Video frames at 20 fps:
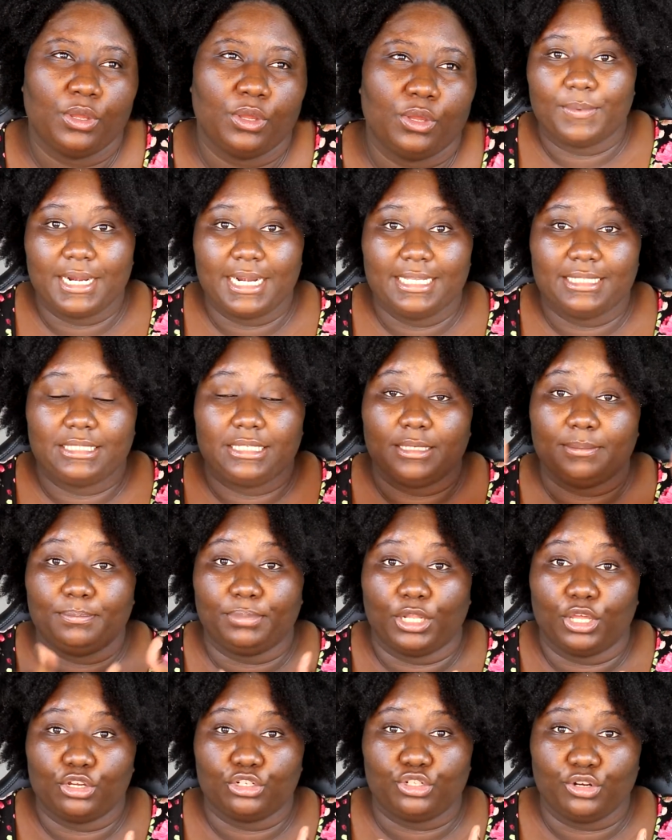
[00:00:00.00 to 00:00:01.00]
I wanted to
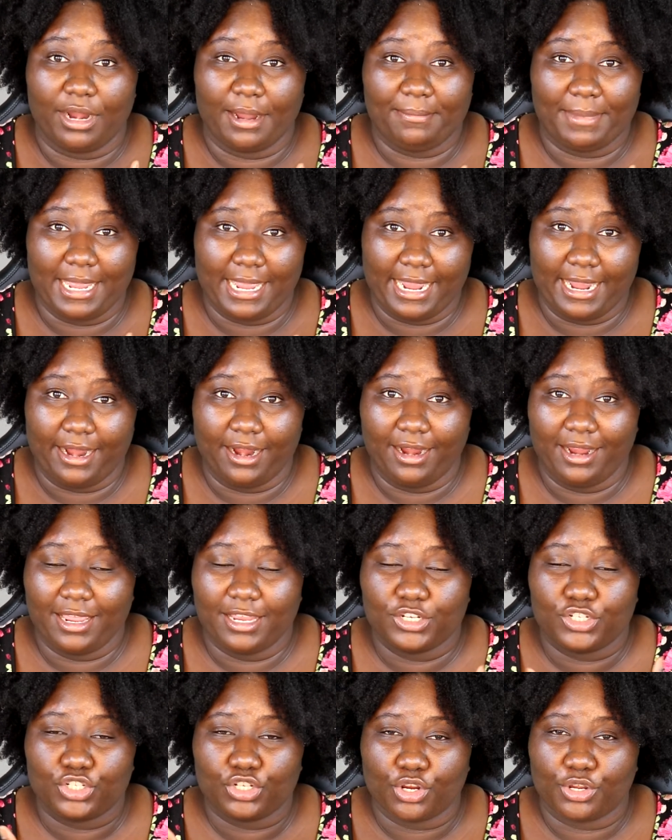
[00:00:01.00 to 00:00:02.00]
blow dry my hair
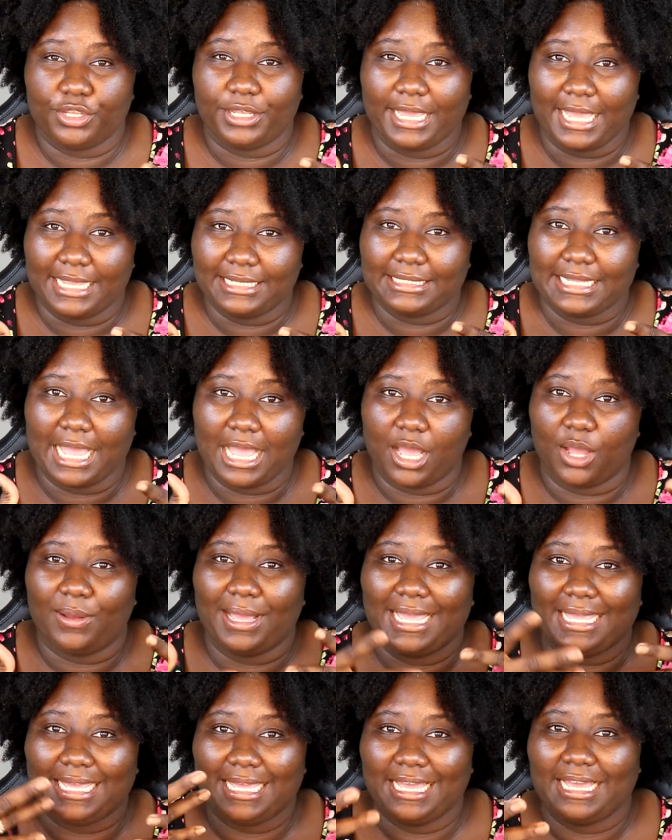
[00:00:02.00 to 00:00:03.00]
and show you guys how
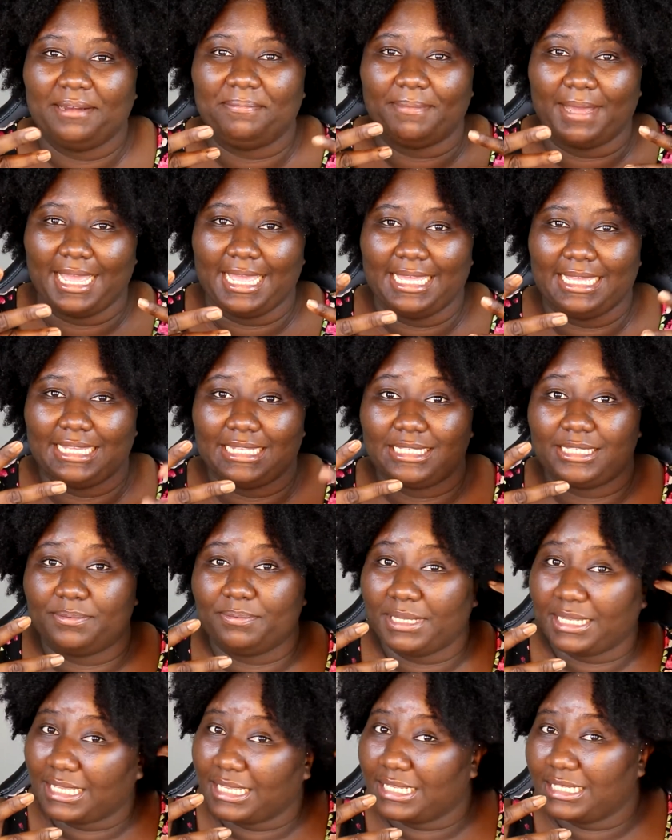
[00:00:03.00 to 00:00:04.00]
I cut my ends
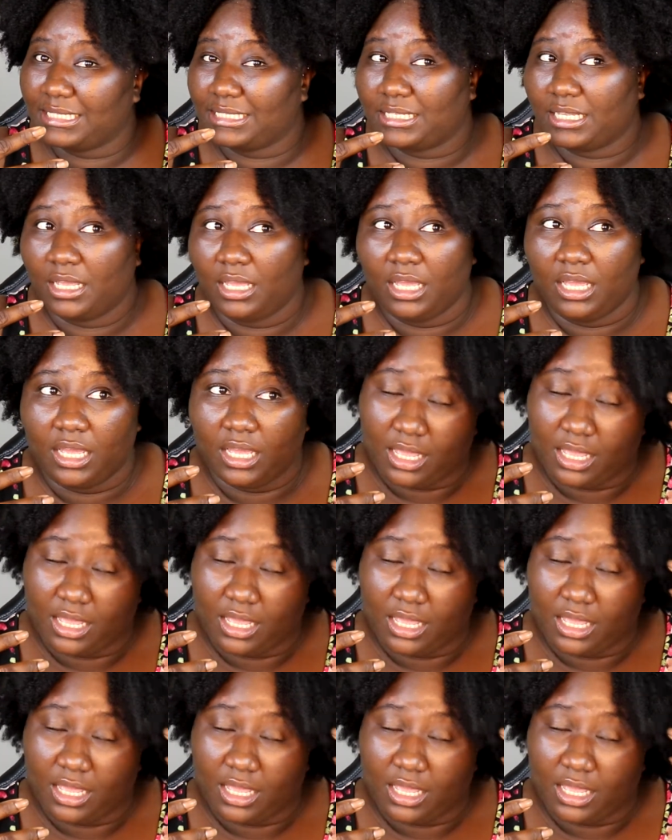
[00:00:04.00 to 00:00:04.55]
because